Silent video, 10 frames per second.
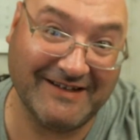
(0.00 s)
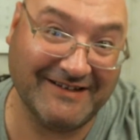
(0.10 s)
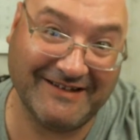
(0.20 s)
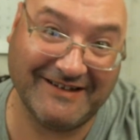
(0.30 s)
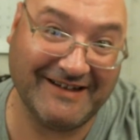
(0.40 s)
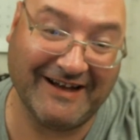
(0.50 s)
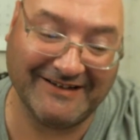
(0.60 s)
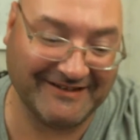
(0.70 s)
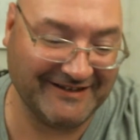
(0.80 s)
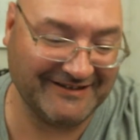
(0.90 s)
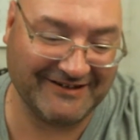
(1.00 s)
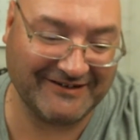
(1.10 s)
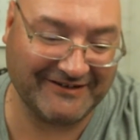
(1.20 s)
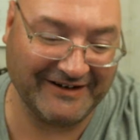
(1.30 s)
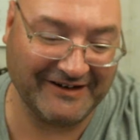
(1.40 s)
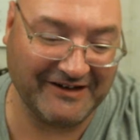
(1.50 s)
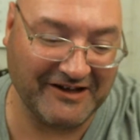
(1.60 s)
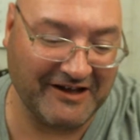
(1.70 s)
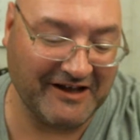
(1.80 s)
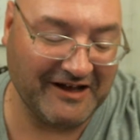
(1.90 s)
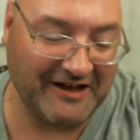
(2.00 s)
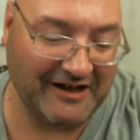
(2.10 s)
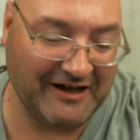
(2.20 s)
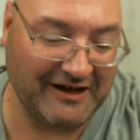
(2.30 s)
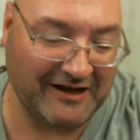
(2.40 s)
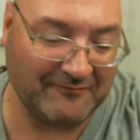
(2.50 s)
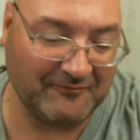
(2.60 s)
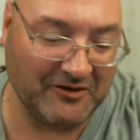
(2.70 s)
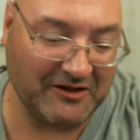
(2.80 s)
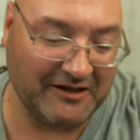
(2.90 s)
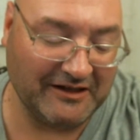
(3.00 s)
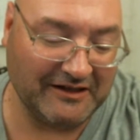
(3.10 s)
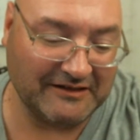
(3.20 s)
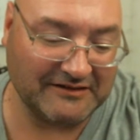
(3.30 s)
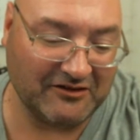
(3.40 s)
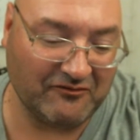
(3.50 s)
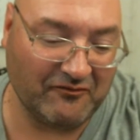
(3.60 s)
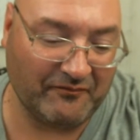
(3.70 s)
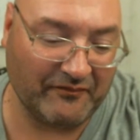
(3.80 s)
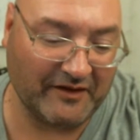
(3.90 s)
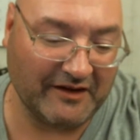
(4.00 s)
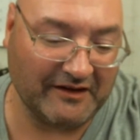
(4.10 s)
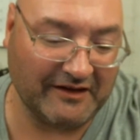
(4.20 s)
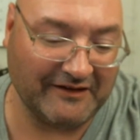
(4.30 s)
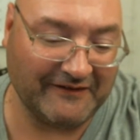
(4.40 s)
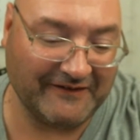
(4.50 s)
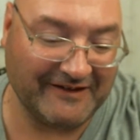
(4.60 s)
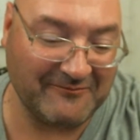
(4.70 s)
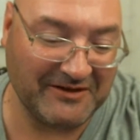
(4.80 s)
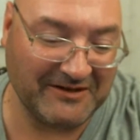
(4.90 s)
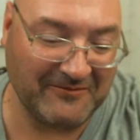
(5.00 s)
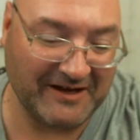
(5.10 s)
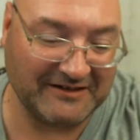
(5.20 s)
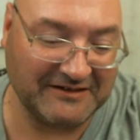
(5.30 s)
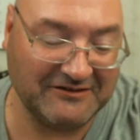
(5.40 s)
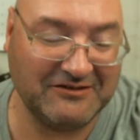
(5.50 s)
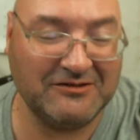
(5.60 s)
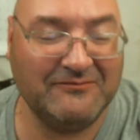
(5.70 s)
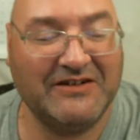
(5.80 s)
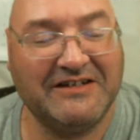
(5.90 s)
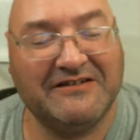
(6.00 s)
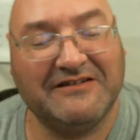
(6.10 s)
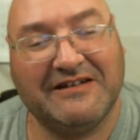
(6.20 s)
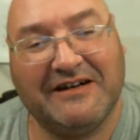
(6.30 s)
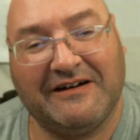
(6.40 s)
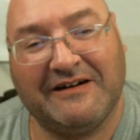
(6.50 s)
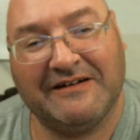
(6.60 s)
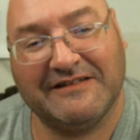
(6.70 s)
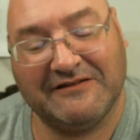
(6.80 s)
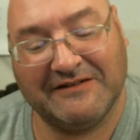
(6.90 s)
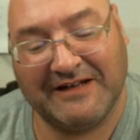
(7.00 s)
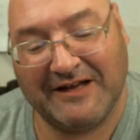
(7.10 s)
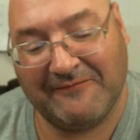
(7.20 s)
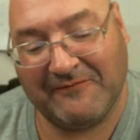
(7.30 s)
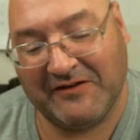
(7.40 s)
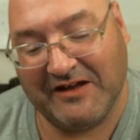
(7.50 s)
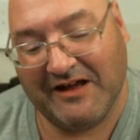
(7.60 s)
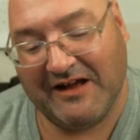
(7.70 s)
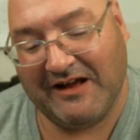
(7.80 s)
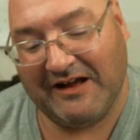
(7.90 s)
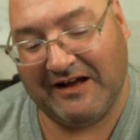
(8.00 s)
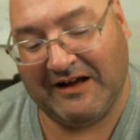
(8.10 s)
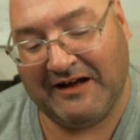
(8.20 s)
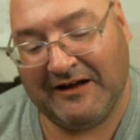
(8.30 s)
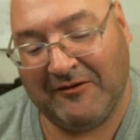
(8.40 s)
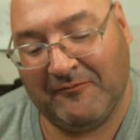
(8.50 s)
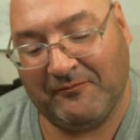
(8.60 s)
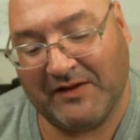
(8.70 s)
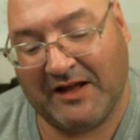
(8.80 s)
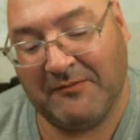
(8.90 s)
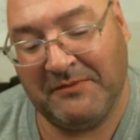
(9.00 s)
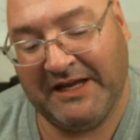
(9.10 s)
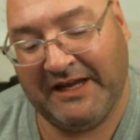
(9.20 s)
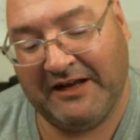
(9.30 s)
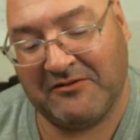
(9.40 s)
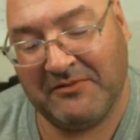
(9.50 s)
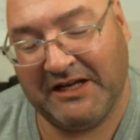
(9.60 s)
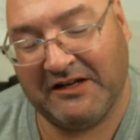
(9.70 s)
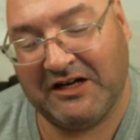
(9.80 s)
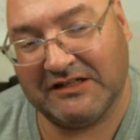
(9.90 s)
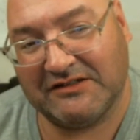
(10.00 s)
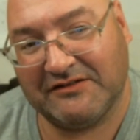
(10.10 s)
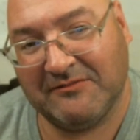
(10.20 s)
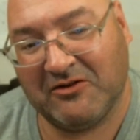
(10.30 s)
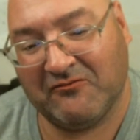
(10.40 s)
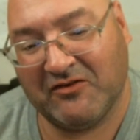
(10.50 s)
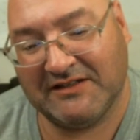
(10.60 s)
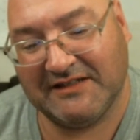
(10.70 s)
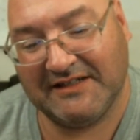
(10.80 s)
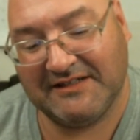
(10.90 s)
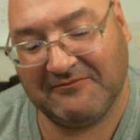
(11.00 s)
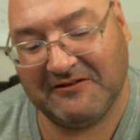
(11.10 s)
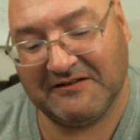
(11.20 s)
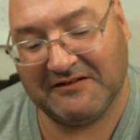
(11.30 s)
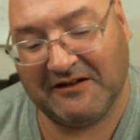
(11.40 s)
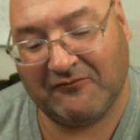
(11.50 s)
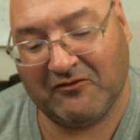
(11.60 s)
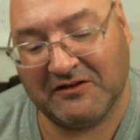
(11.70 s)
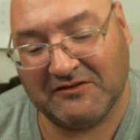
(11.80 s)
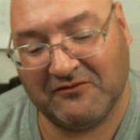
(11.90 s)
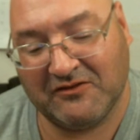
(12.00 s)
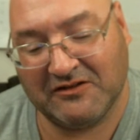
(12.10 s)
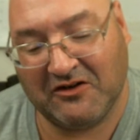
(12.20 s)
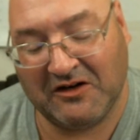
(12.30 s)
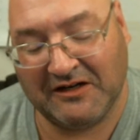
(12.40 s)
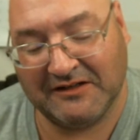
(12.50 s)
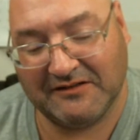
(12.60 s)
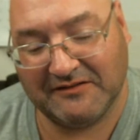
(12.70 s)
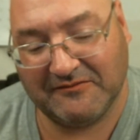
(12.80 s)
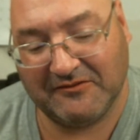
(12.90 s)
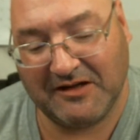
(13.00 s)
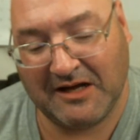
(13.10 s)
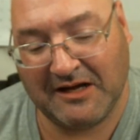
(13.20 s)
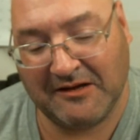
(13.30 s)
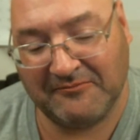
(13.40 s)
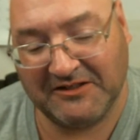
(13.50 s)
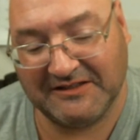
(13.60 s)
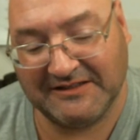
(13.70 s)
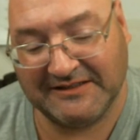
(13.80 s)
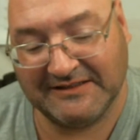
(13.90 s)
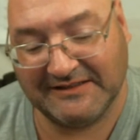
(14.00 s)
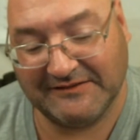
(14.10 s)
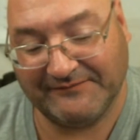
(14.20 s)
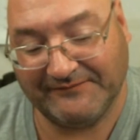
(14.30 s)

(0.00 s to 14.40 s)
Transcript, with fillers: yeah, things aren't great um, so uh, let me get back The youtube videos are still going to happen um, i may or may not stream on wednesday depends on what's going on um, because